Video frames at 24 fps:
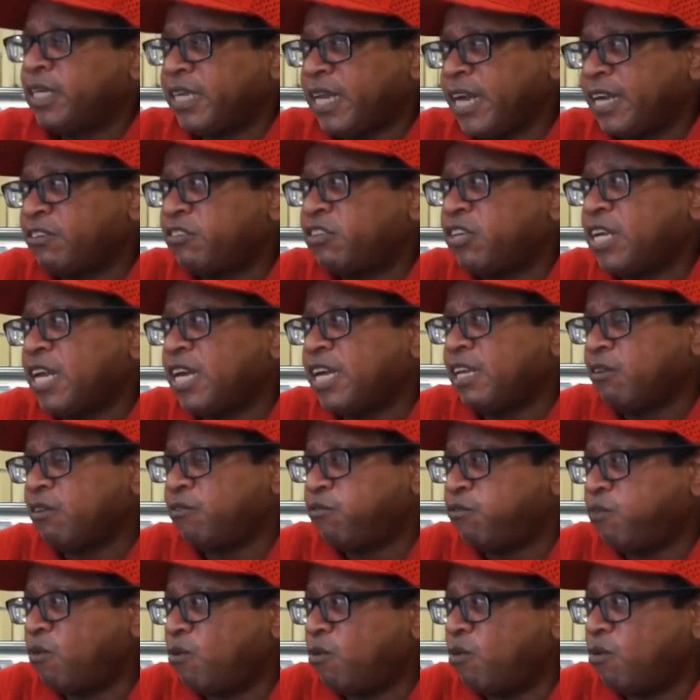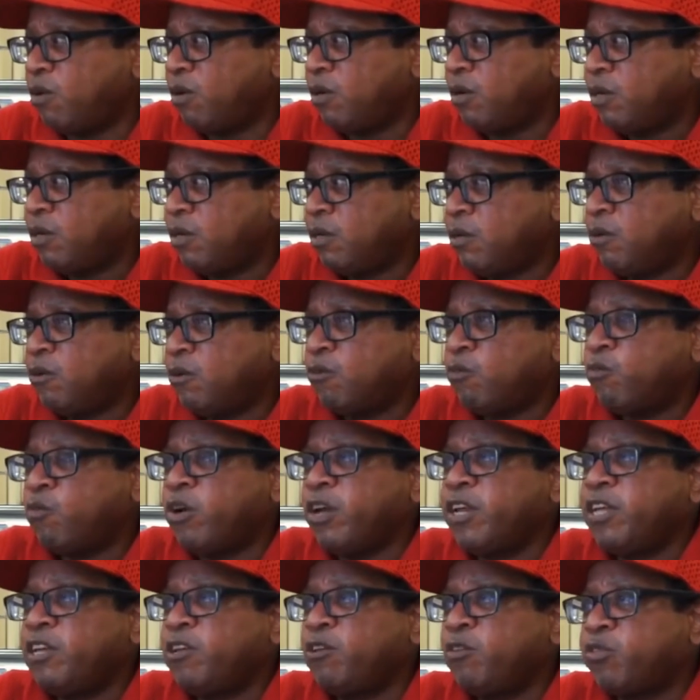1984?
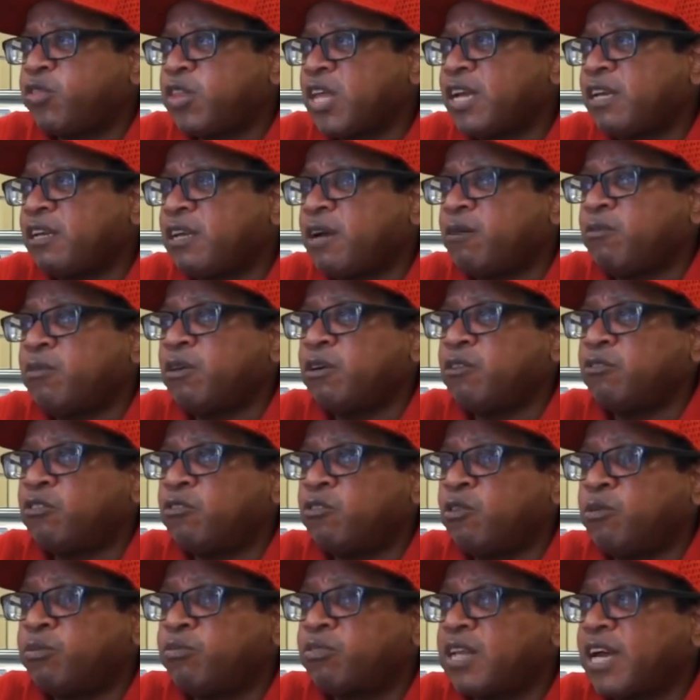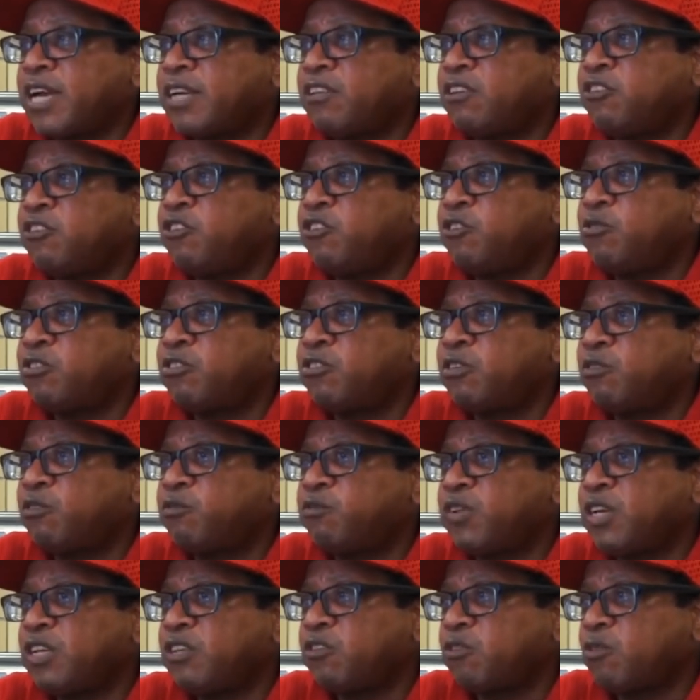What do you think there were groups like the Jewish
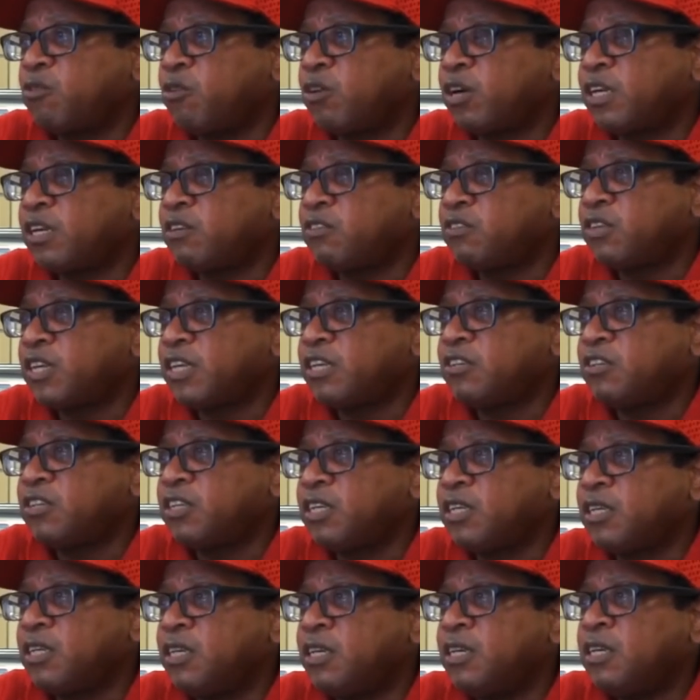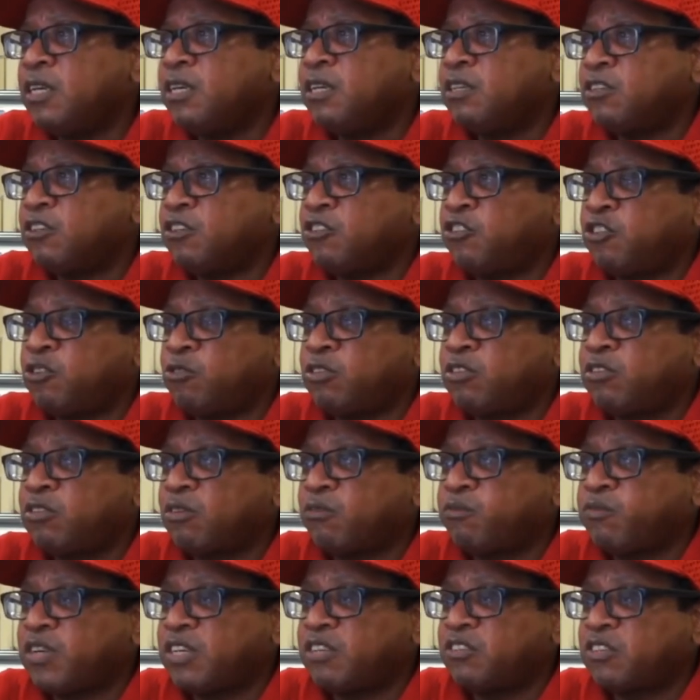Defense Organization, the Jewish
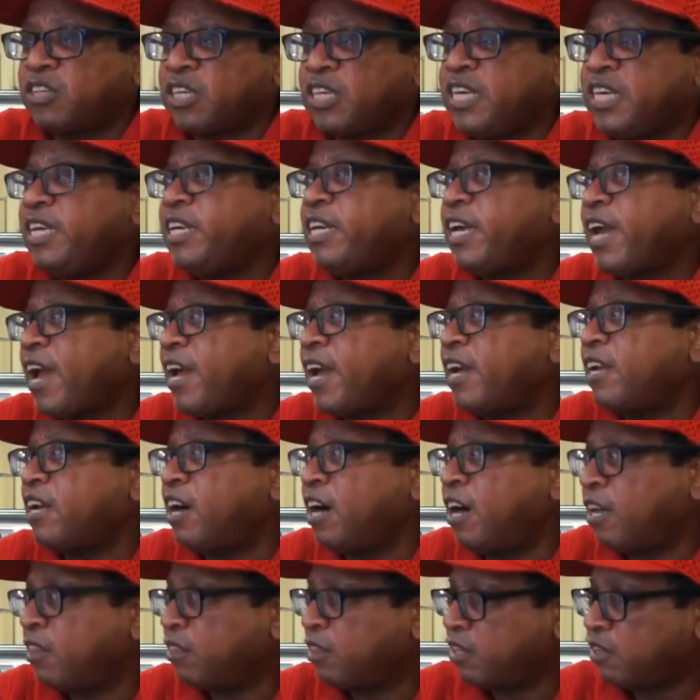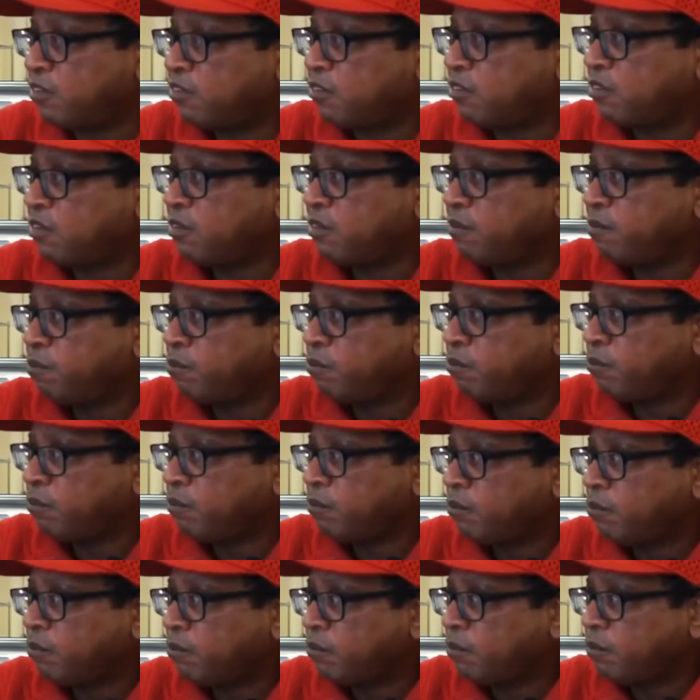Defense League, and others
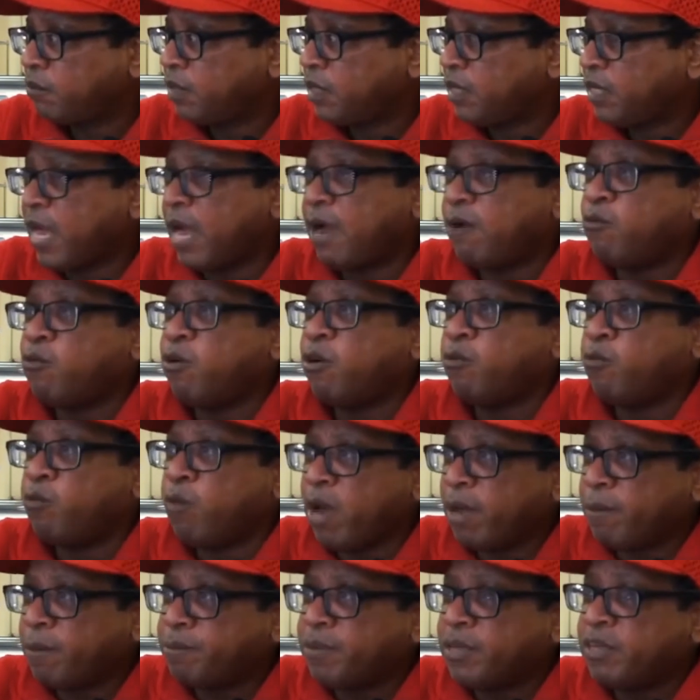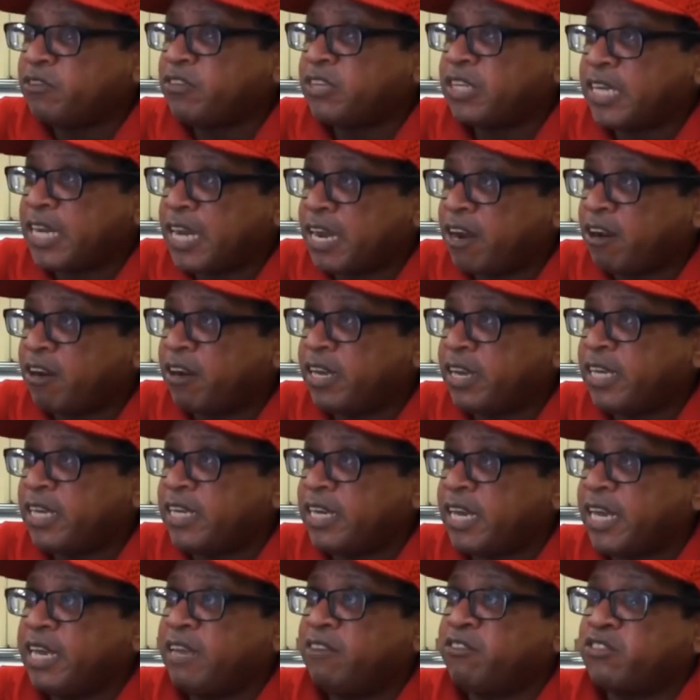that were weapons
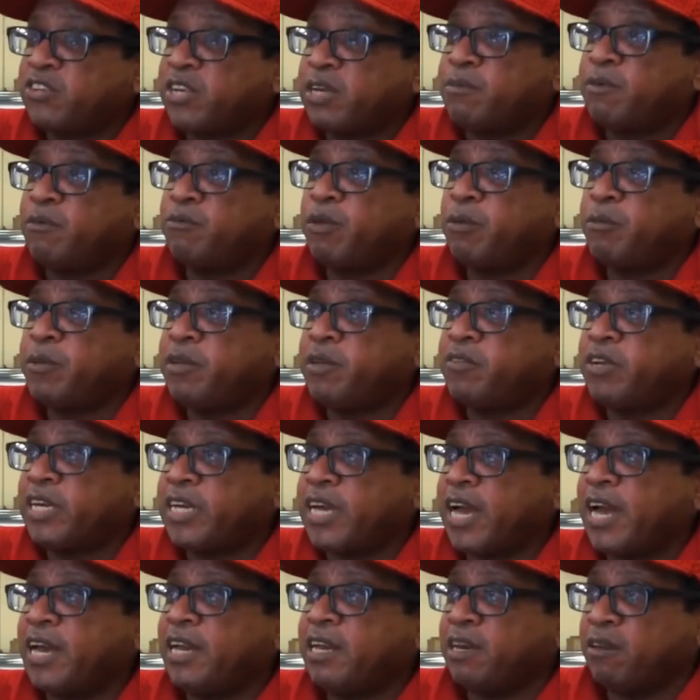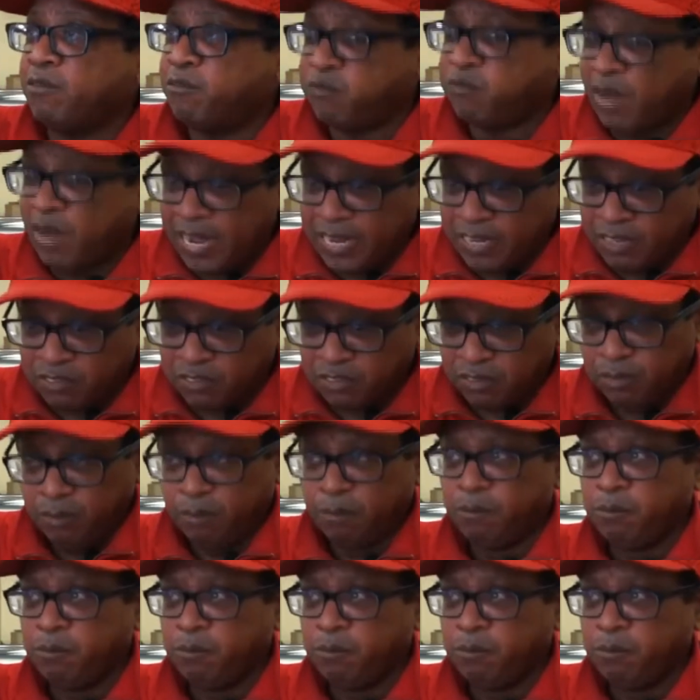carrying? They some of them even got into fights